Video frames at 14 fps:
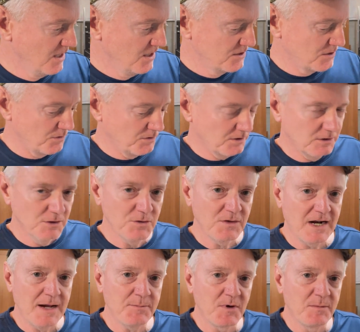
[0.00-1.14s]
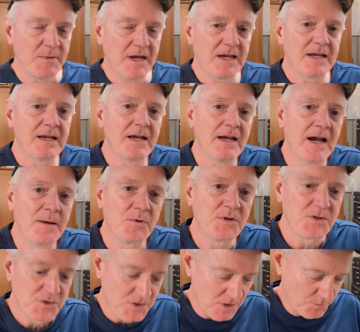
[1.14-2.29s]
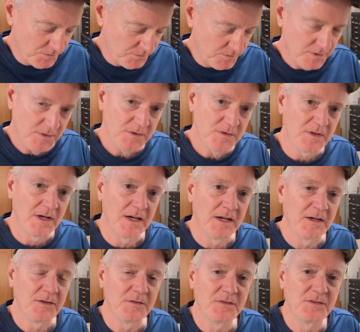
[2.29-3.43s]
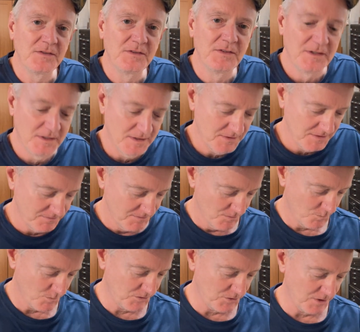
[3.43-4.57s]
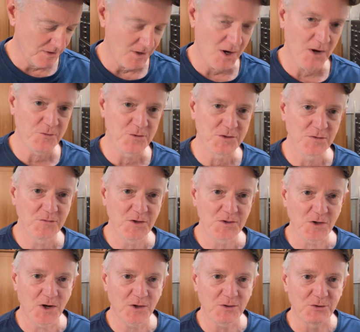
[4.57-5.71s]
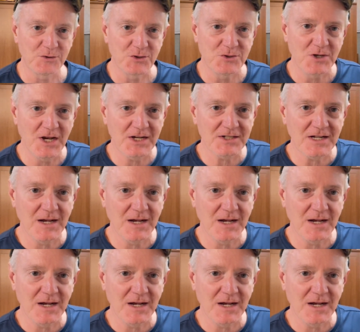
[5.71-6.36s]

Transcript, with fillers: So the glue that I'm going to make, I'm going to start with what the authors of this article suggest.